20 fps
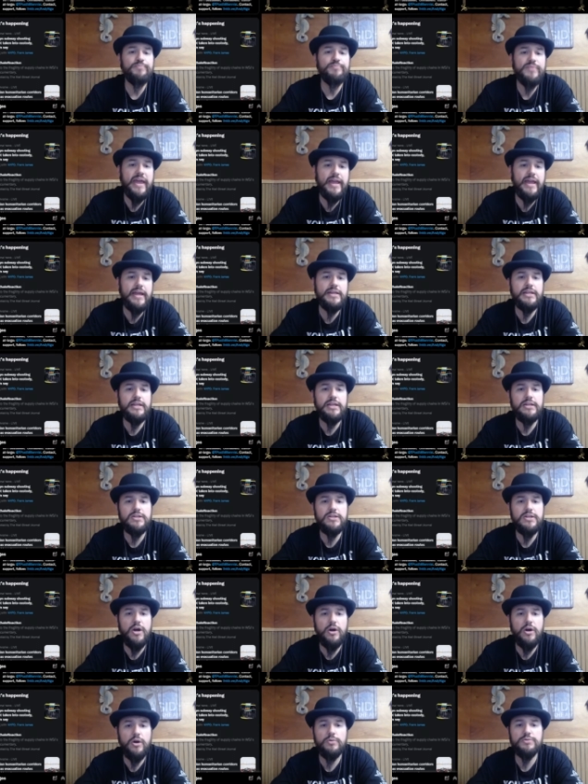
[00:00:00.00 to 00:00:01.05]
Andy
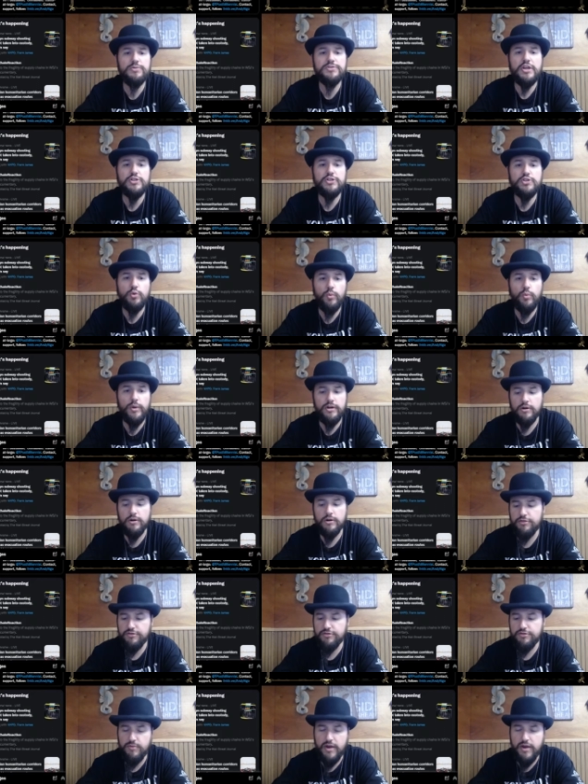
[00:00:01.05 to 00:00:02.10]
Ngo's Twitter
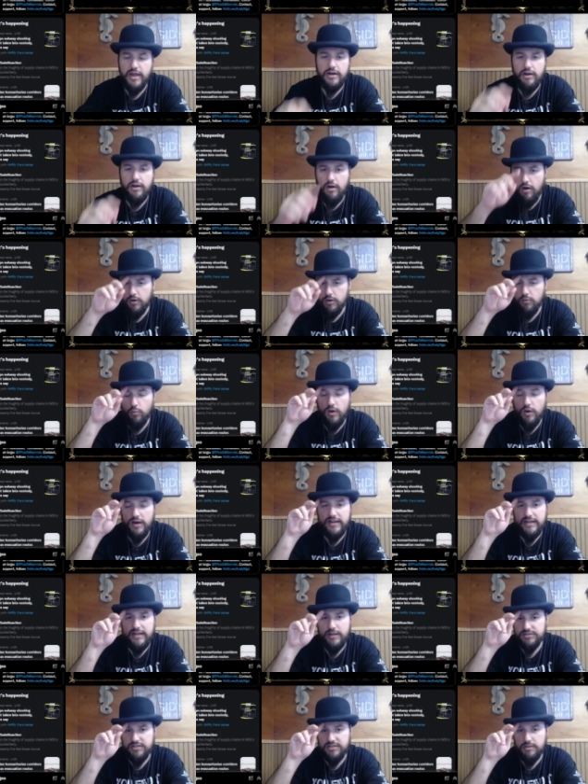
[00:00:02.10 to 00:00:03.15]
thread on what
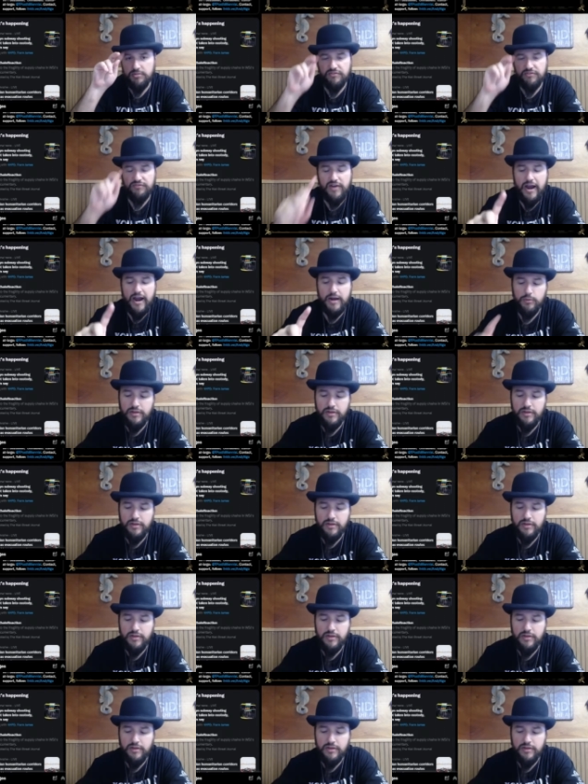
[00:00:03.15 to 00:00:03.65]
he was able to find.